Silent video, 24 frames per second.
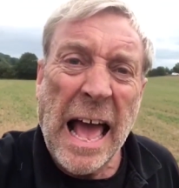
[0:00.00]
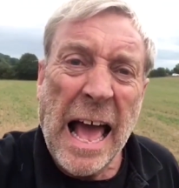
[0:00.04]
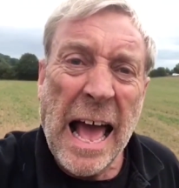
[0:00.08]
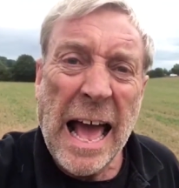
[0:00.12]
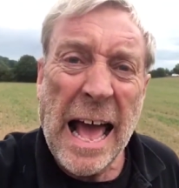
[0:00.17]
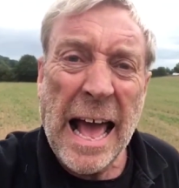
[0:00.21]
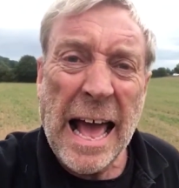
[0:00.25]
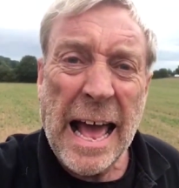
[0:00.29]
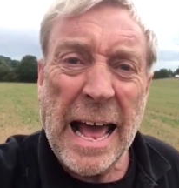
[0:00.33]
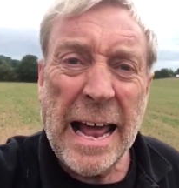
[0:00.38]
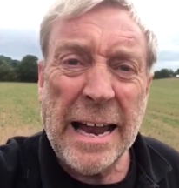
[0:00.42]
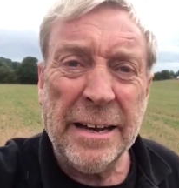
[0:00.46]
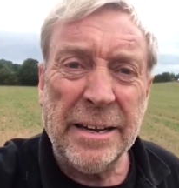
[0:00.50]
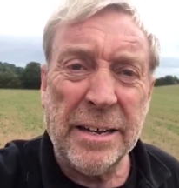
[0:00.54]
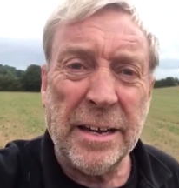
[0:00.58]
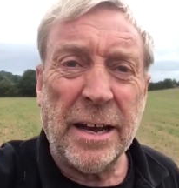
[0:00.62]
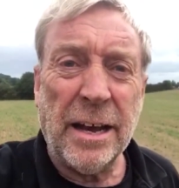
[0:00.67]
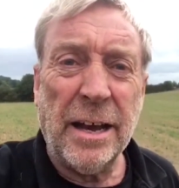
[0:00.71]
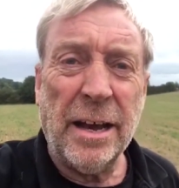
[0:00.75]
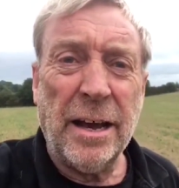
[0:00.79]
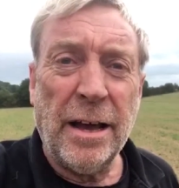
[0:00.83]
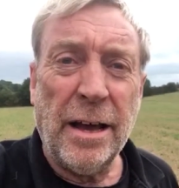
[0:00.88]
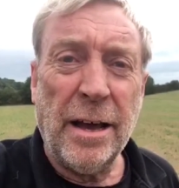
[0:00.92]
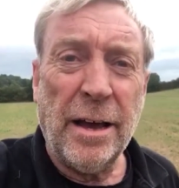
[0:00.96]
and
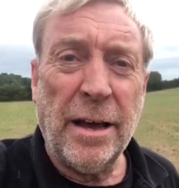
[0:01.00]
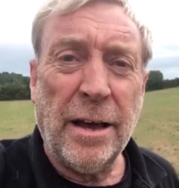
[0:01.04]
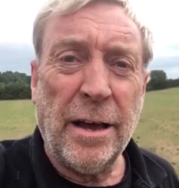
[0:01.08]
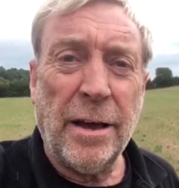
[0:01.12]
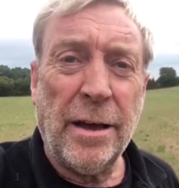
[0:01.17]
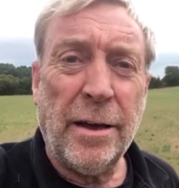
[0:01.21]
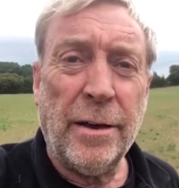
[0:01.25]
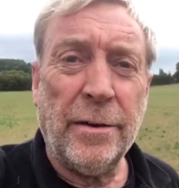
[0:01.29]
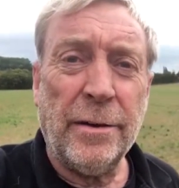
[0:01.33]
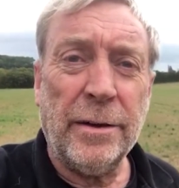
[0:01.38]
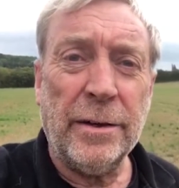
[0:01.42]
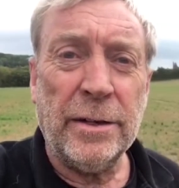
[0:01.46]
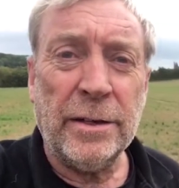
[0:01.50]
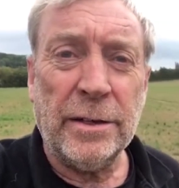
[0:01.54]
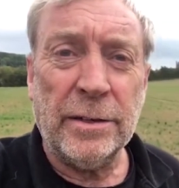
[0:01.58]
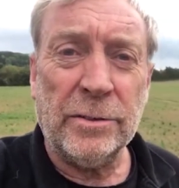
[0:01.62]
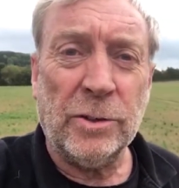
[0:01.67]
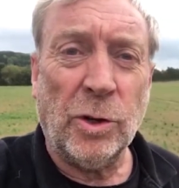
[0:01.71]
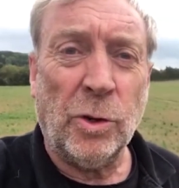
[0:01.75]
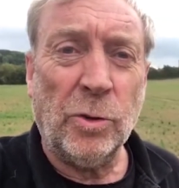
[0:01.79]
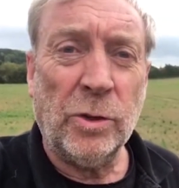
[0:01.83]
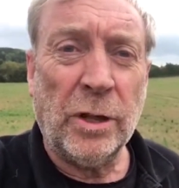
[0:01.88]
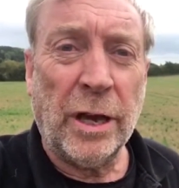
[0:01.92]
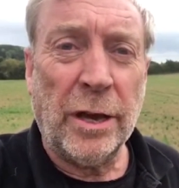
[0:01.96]

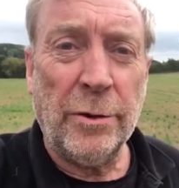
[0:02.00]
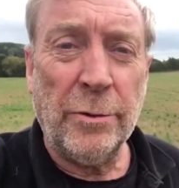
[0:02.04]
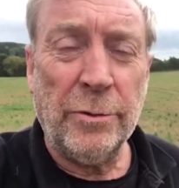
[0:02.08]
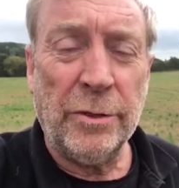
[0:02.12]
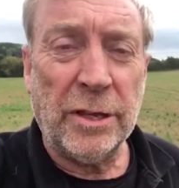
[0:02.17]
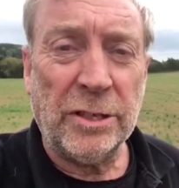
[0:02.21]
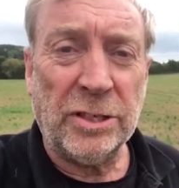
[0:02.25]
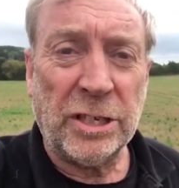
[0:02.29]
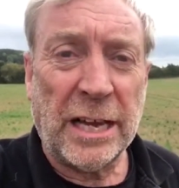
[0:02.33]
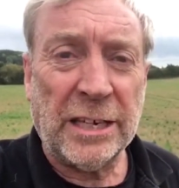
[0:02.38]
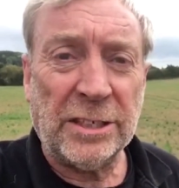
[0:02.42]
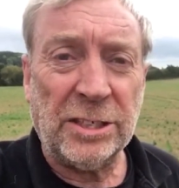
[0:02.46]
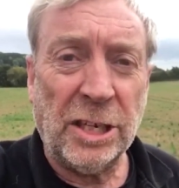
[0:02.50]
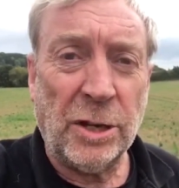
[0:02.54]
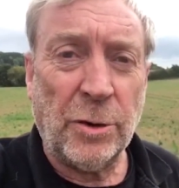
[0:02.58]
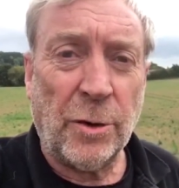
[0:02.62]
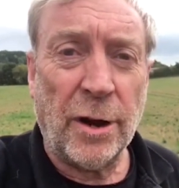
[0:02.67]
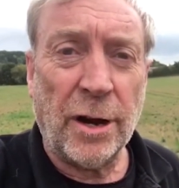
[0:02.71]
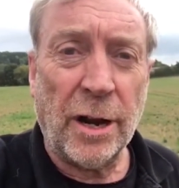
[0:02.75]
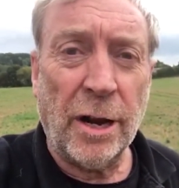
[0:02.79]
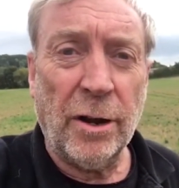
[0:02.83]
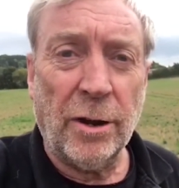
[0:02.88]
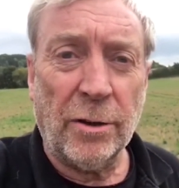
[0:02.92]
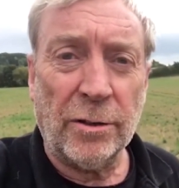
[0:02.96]
although there's actually
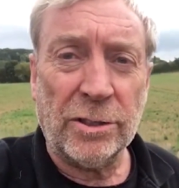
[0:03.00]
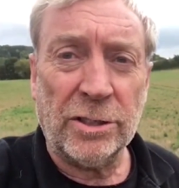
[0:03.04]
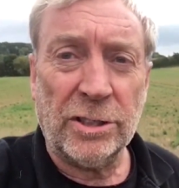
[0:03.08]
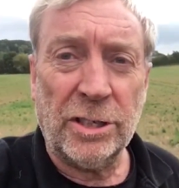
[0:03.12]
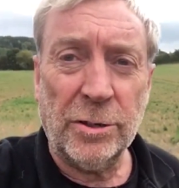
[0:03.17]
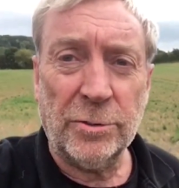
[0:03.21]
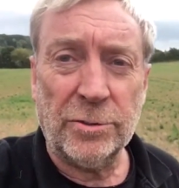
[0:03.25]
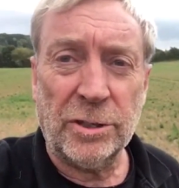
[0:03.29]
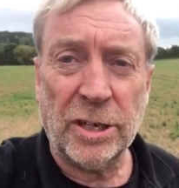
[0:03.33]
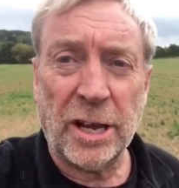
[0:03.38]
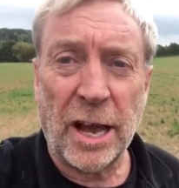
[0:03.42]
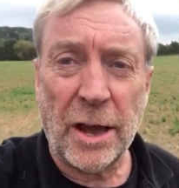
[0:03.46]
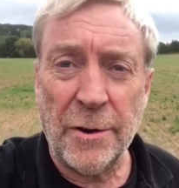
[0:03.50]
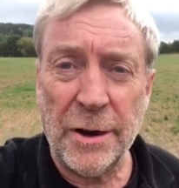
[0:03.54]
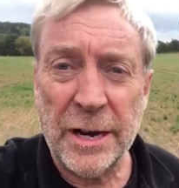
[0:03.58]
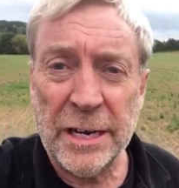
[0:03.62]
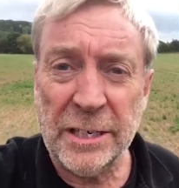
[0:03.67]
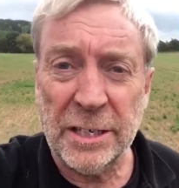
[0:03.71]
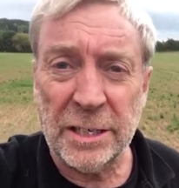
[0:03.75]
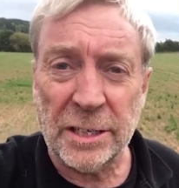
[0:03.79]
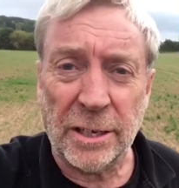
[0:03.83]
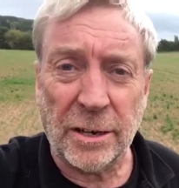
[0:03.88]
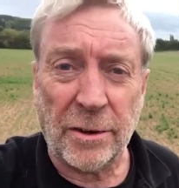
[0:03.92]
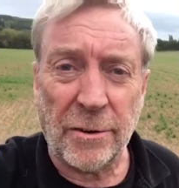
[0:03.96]
quite a lot still to go
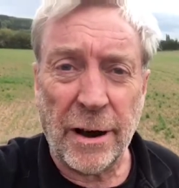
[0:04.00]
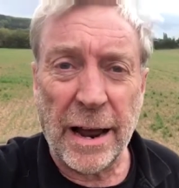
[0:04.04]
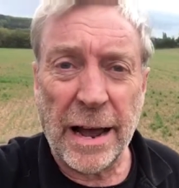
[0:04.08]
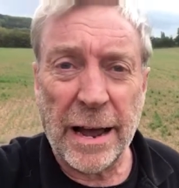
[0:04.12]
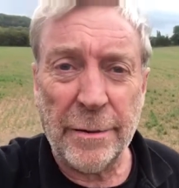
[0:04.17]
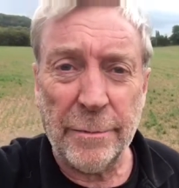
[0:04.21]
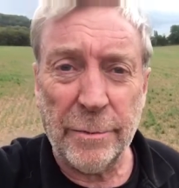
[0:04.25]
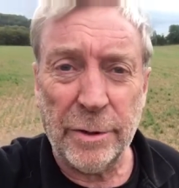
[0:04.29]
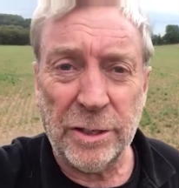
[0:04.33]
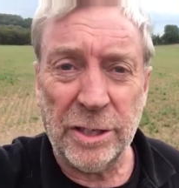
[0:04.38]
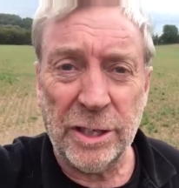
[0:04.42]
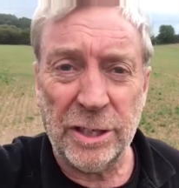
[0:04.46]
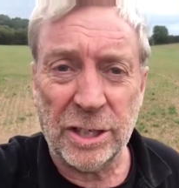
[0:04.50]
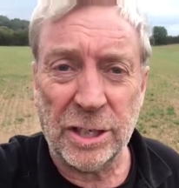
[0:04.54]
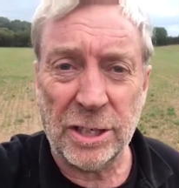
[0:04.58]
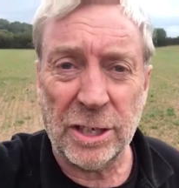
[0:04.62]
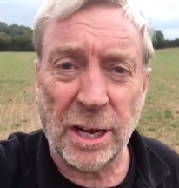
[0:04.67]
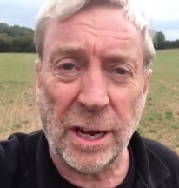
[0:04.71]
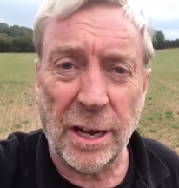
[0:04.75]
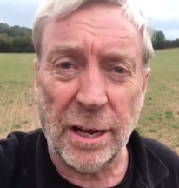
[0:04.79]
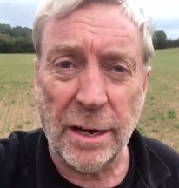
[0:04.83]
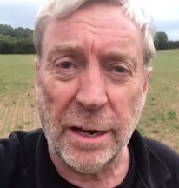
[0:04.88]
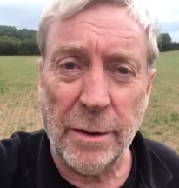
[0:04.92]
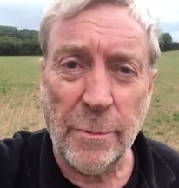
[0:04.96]
into the ground, which is
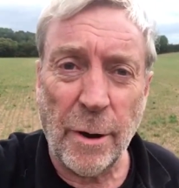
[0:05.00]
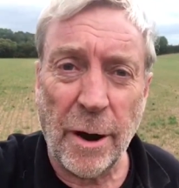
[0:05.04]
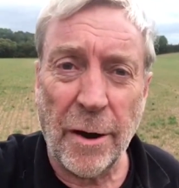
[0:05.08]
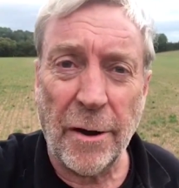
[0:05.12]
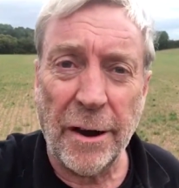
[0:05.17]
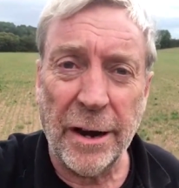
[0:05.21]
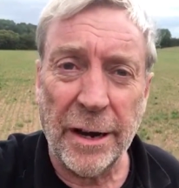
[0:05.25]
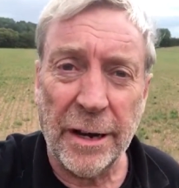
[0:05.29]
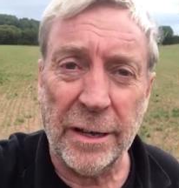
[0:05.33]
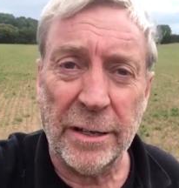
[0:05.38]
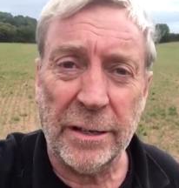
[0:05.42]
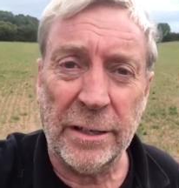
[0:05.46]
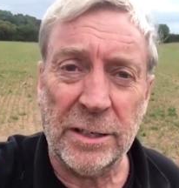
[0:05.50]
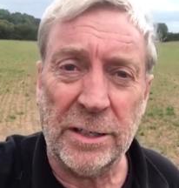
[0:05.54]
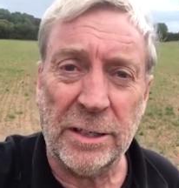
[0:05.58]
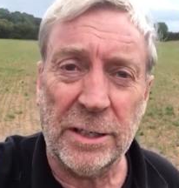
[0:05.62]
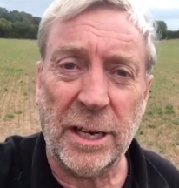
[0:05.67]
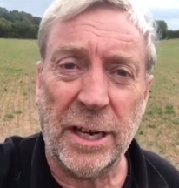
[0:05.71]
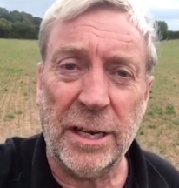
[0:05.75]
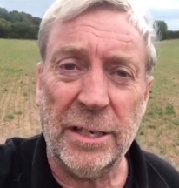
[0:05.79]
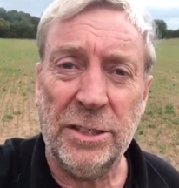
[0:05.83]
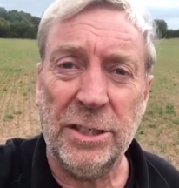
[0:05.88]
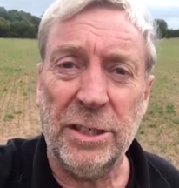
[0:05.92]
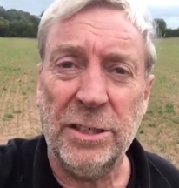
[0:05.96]
slightly worrying at this
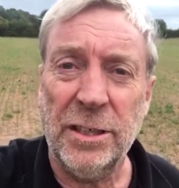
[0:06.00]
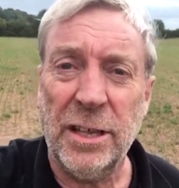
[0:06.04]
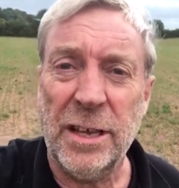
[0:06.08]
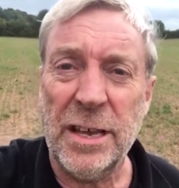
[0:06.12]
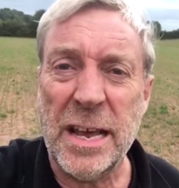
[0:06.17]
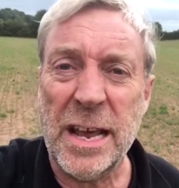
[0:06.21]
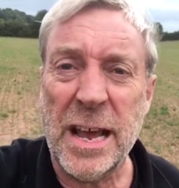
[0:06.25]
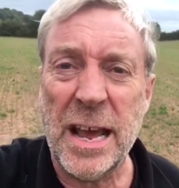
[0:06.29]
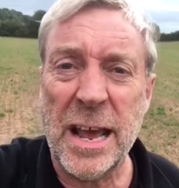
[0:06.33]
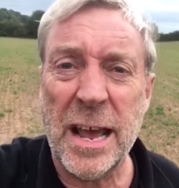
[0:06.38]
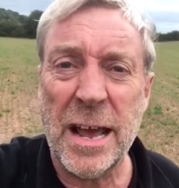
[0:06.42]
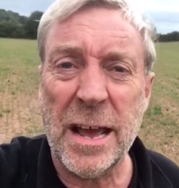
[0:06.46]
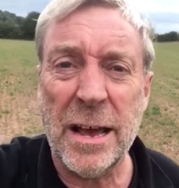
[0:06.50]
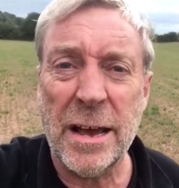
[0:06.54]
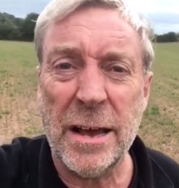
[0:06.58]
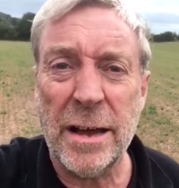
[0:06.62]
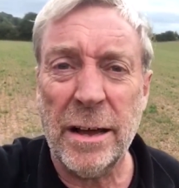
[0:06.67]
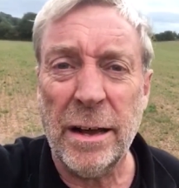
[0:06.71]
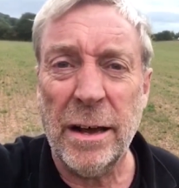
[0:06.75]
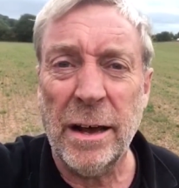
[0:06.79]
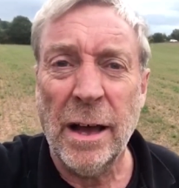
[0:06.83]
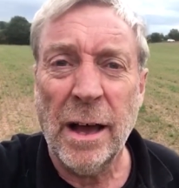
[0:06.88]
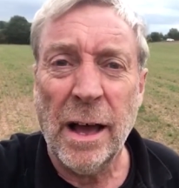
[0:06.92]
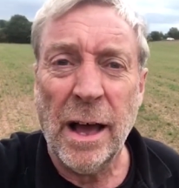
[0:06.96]
stage in the year.